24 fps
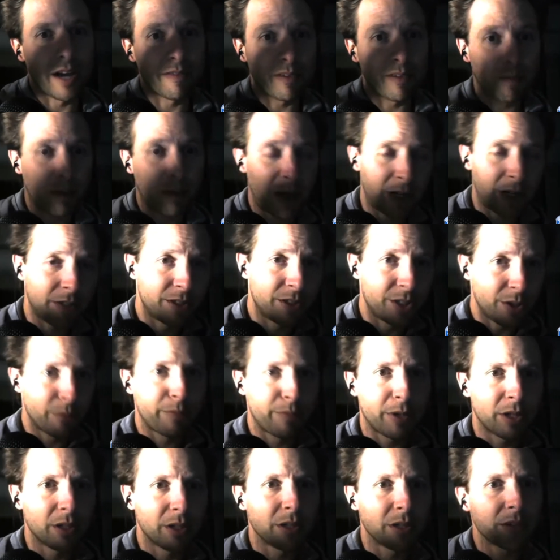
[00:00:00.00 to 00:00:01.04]
I've compared your
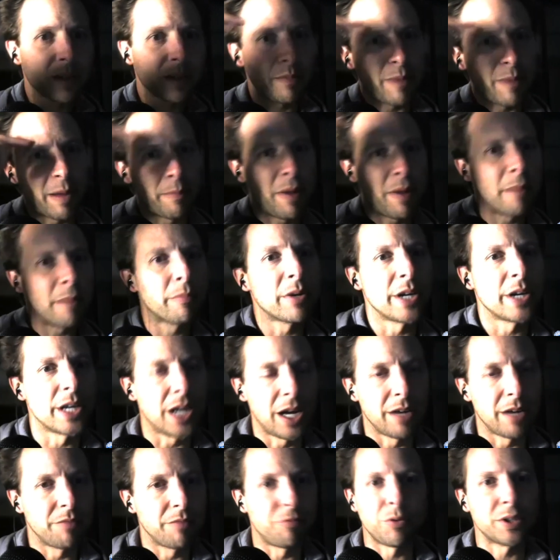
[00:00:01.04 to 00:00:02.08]
burger to my memory
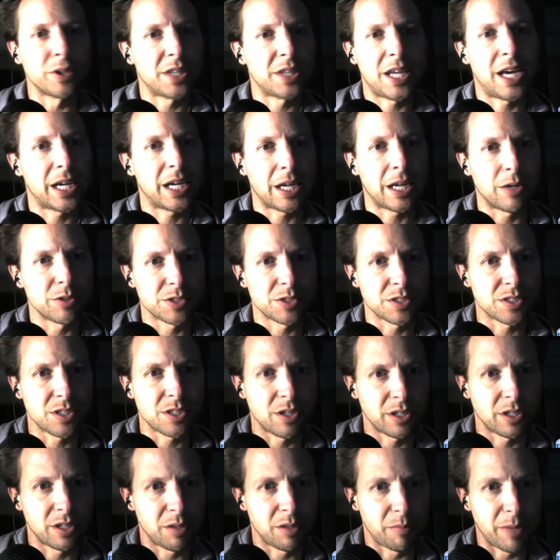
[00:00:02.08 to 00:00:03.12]
of what the heck I was just
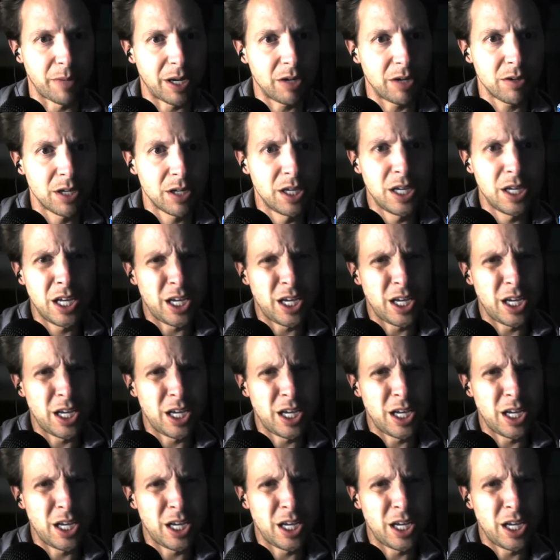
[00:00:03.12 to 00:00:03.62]
talking about.